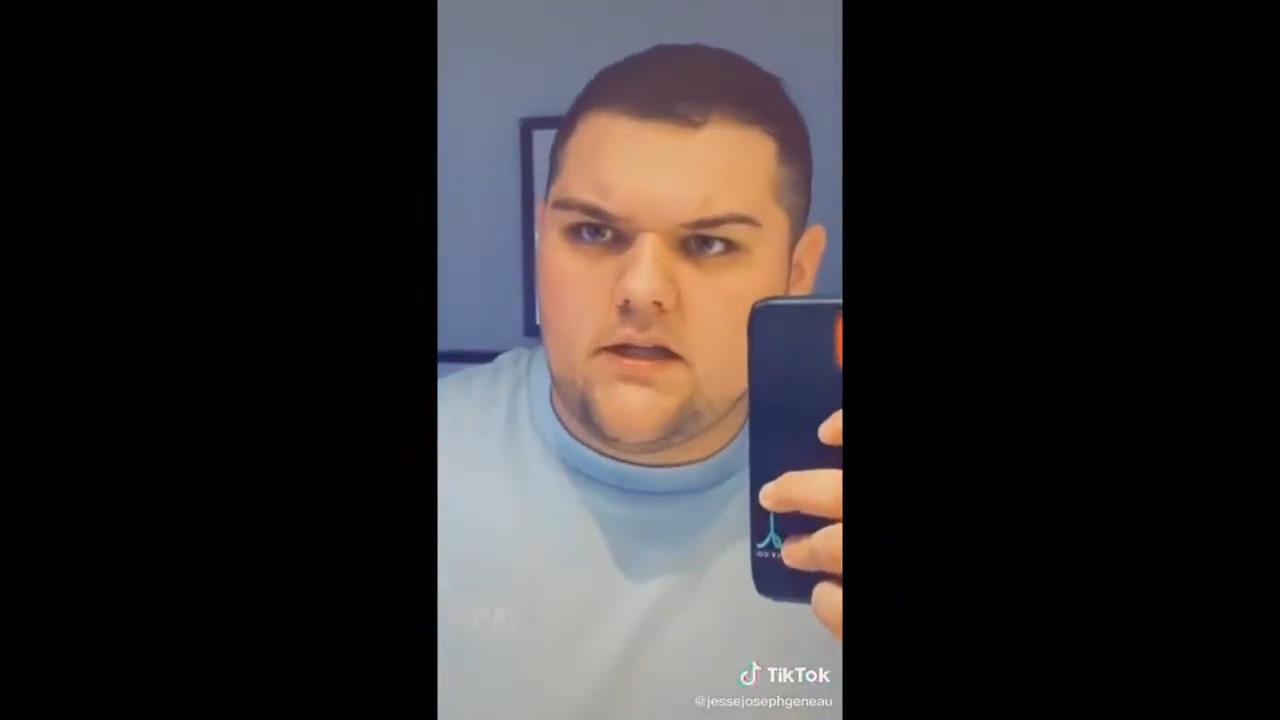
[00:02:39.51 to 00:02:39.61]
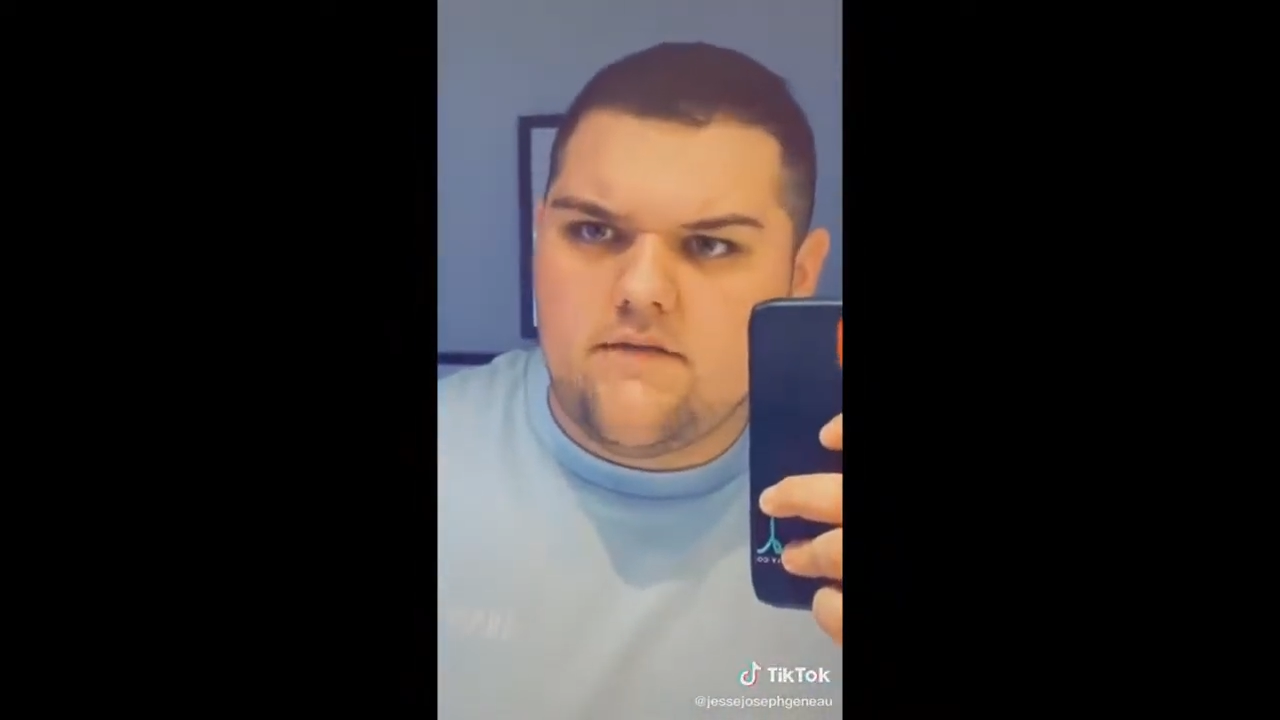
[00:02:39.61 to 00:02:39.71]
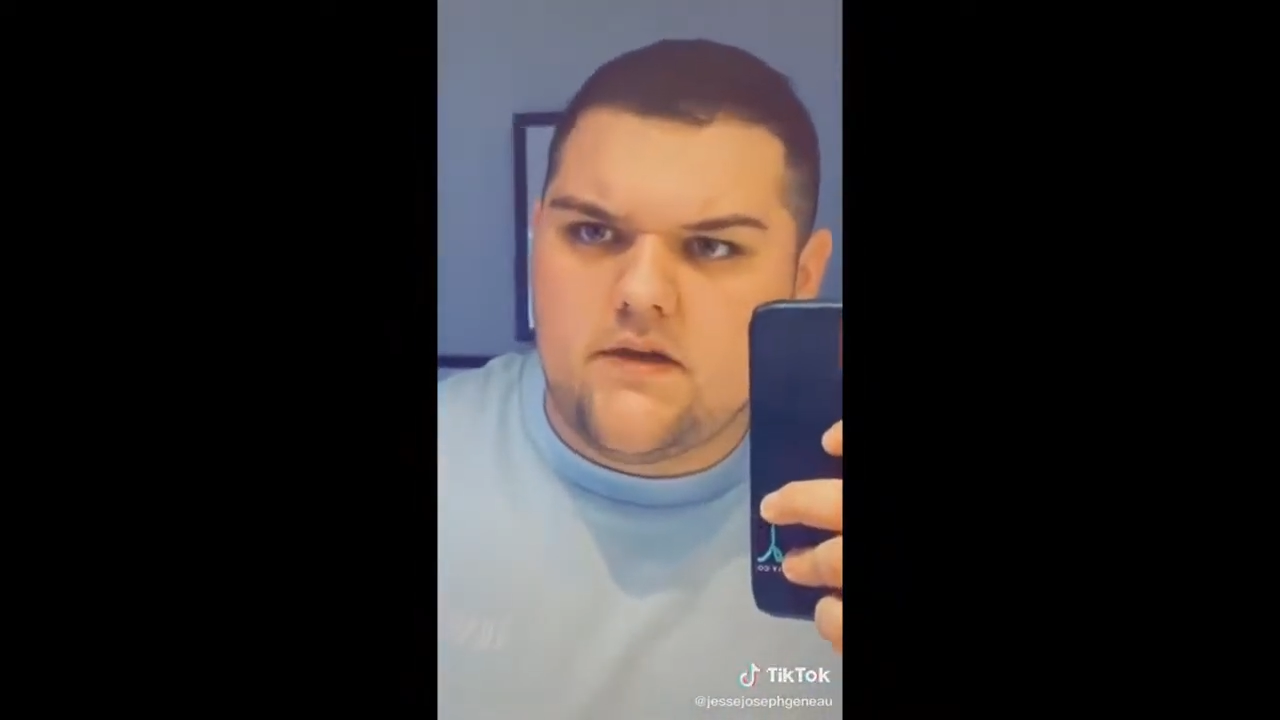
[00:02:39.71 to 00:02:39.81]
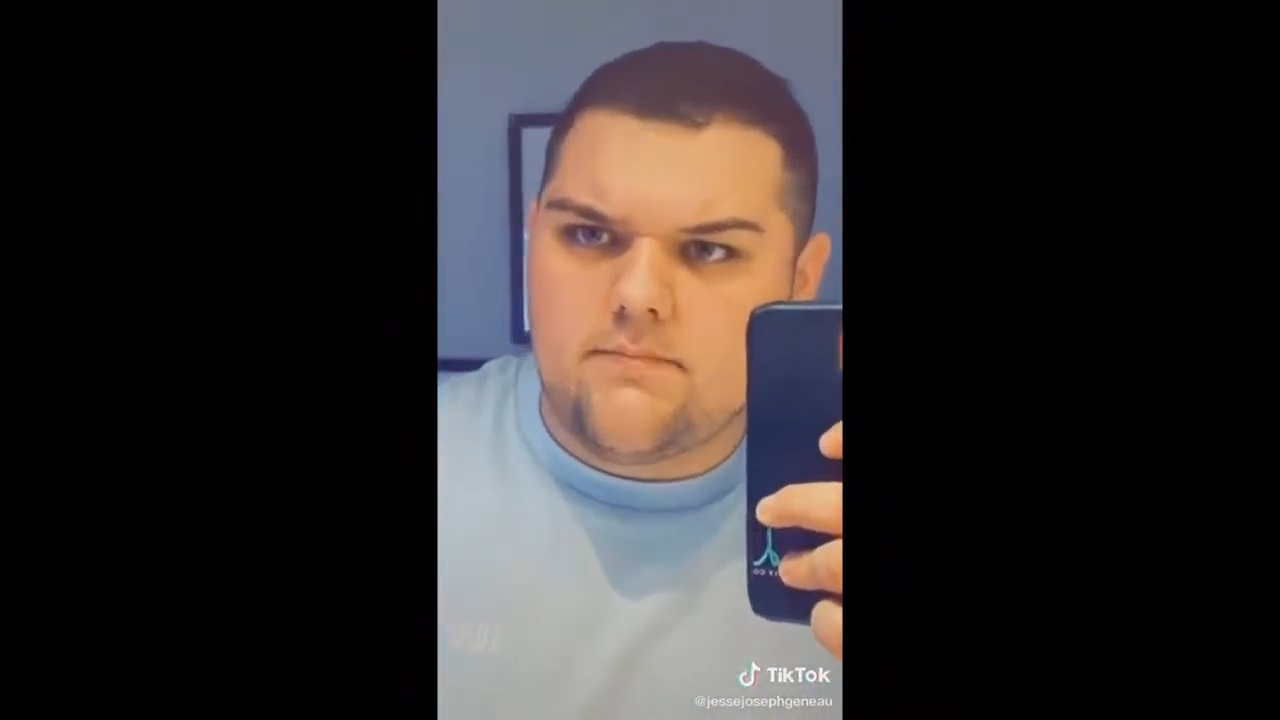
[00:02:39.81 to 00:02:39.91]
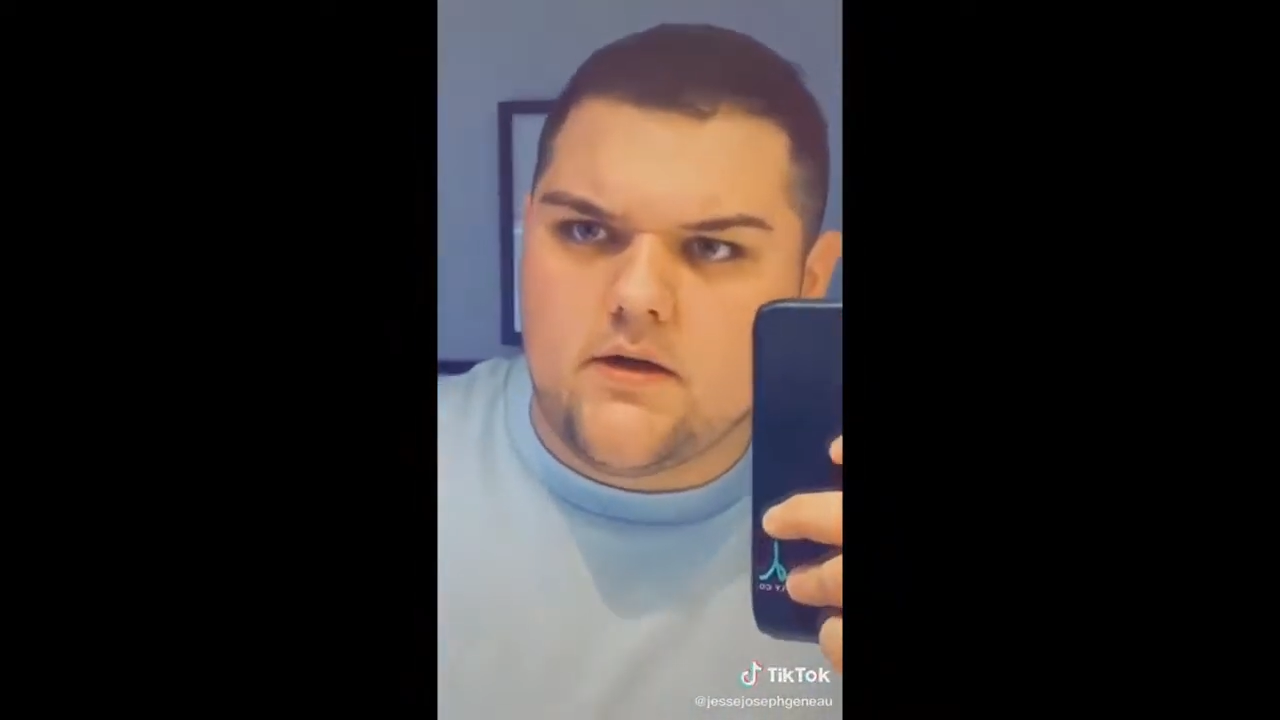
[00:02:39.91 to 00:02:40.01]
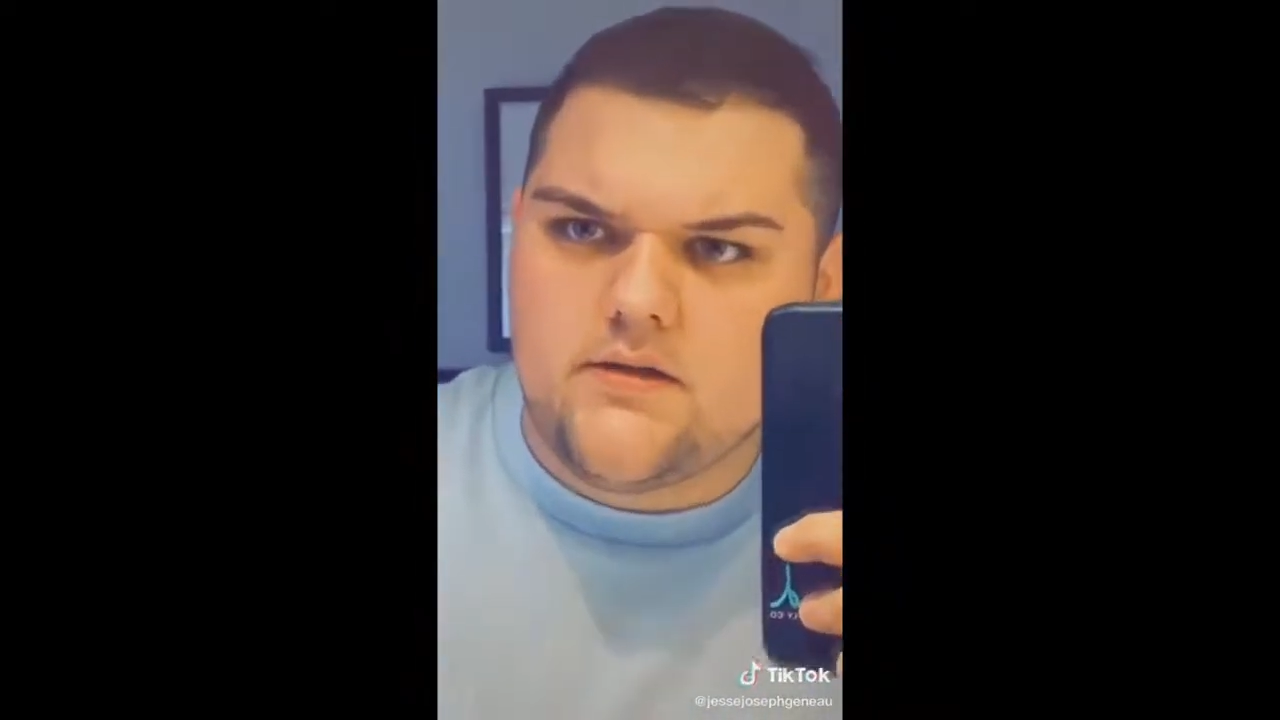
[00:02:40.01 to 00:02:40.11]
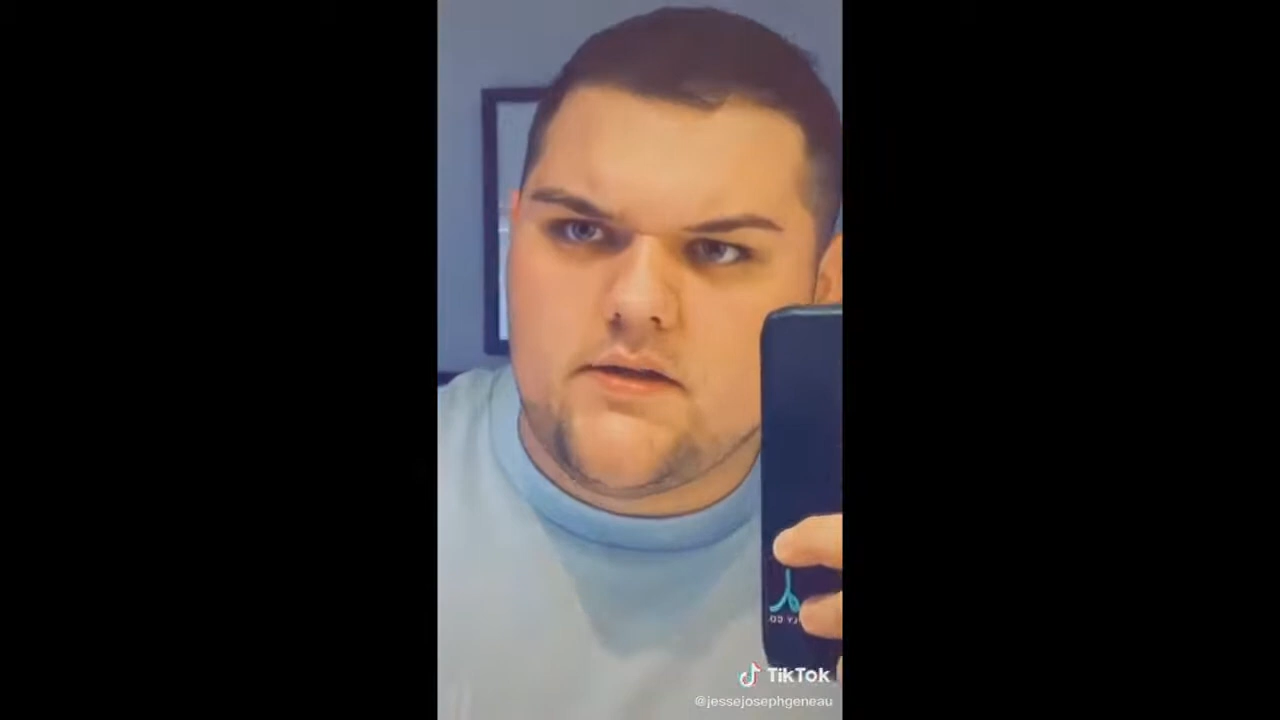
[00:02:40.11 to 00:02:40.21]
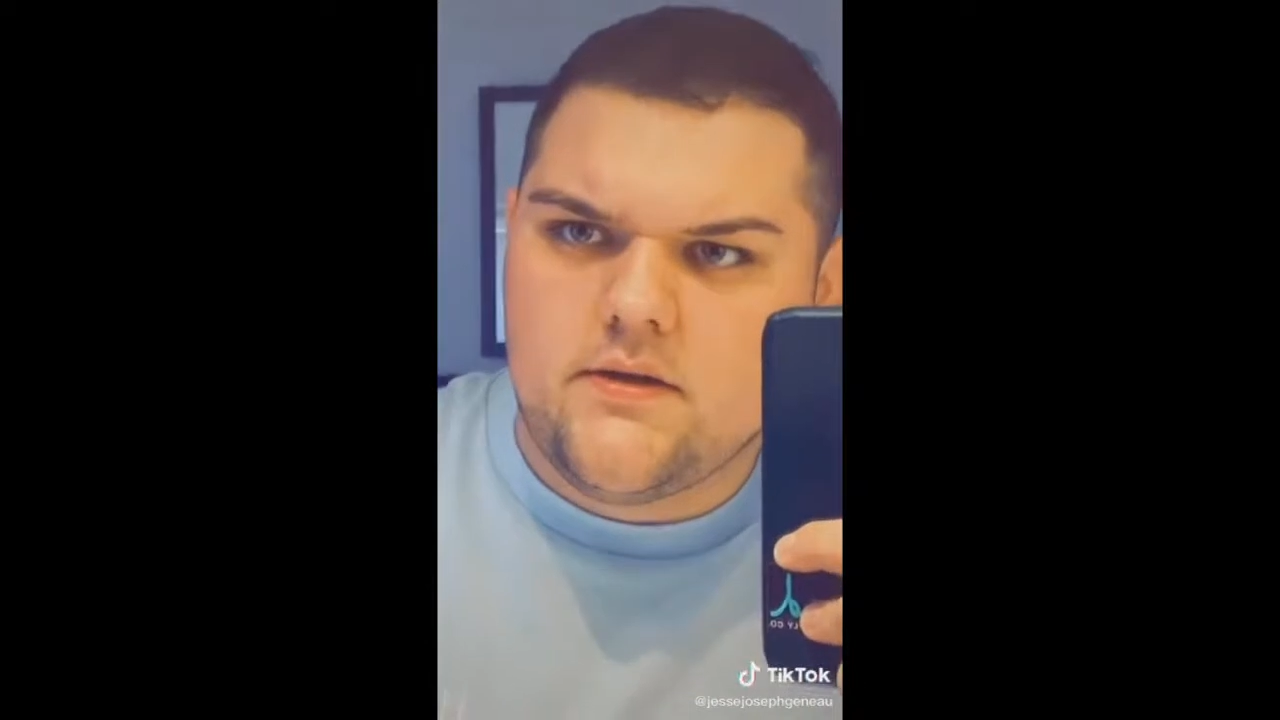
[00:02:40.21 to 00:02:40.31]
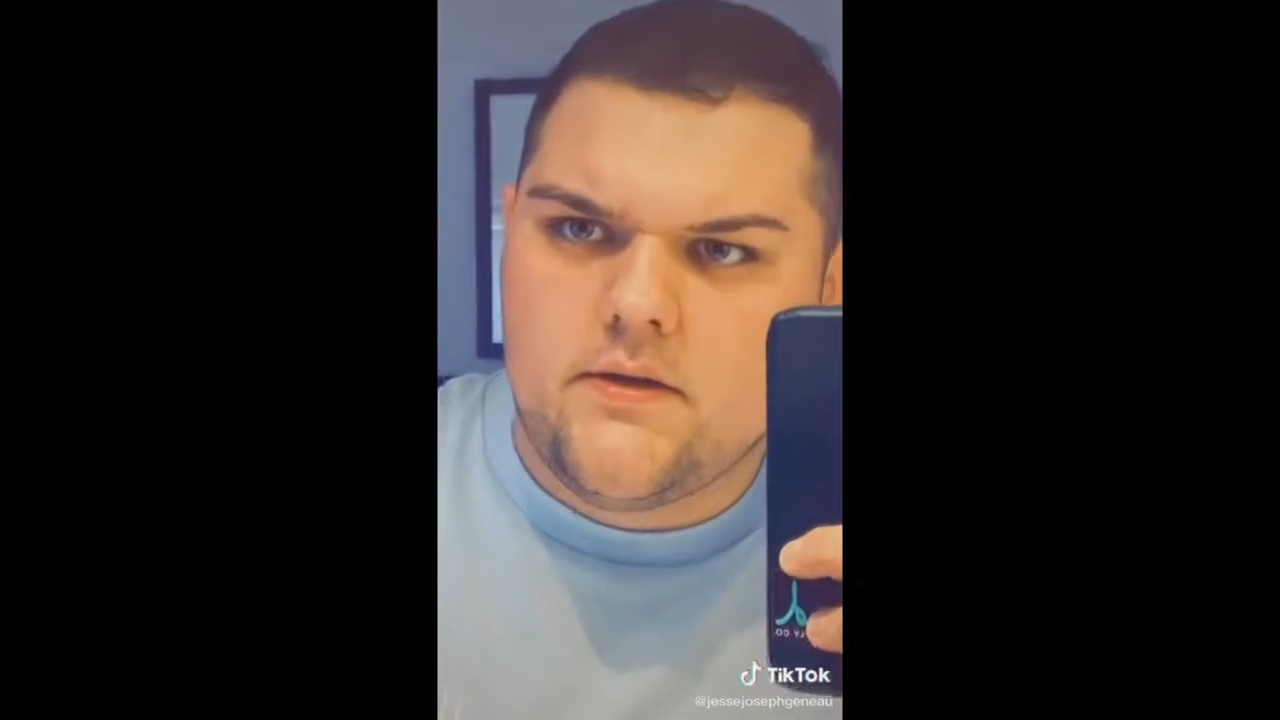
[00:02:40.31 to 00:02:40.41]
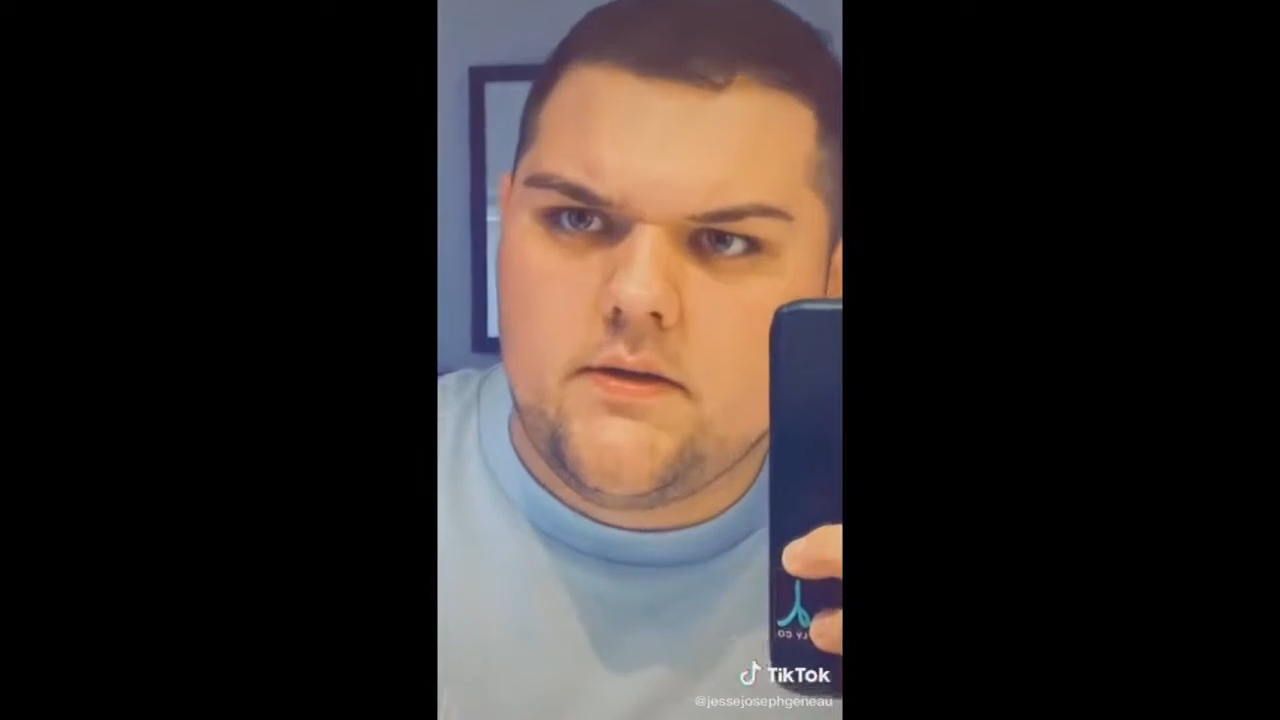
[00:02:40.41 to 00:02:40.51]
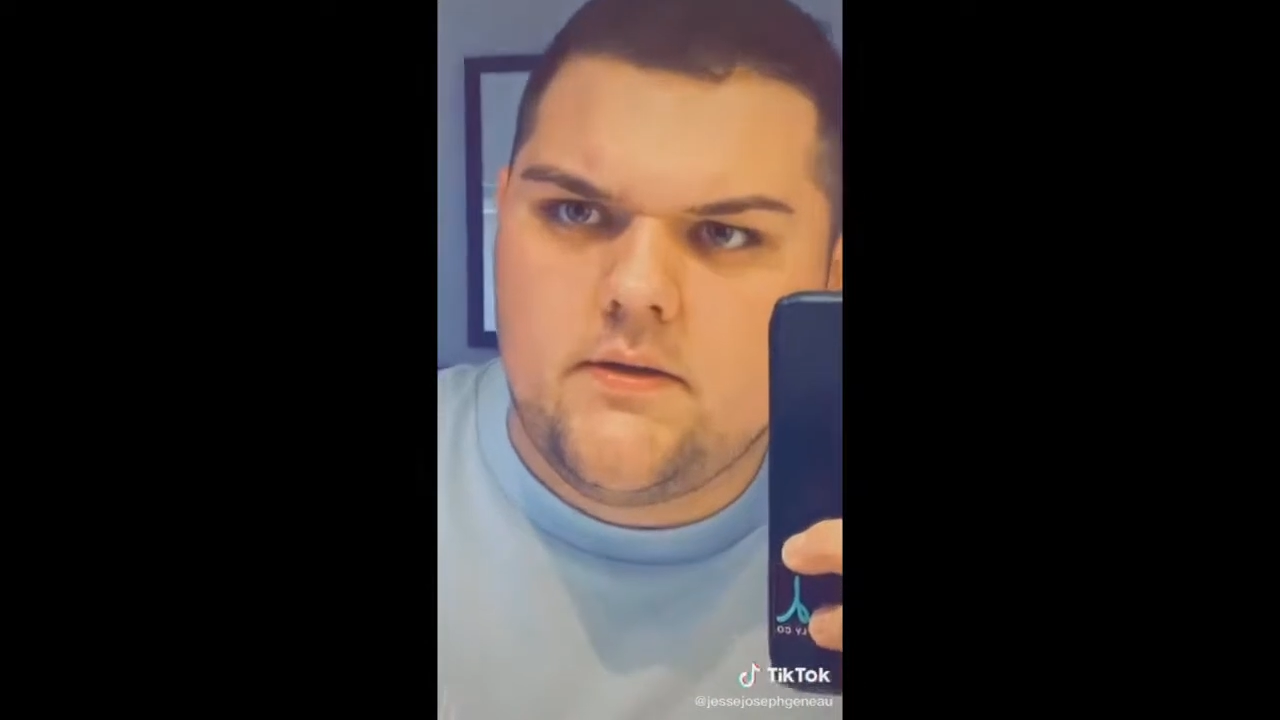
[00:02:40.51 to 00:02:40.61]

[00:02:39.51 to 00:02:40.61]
living person?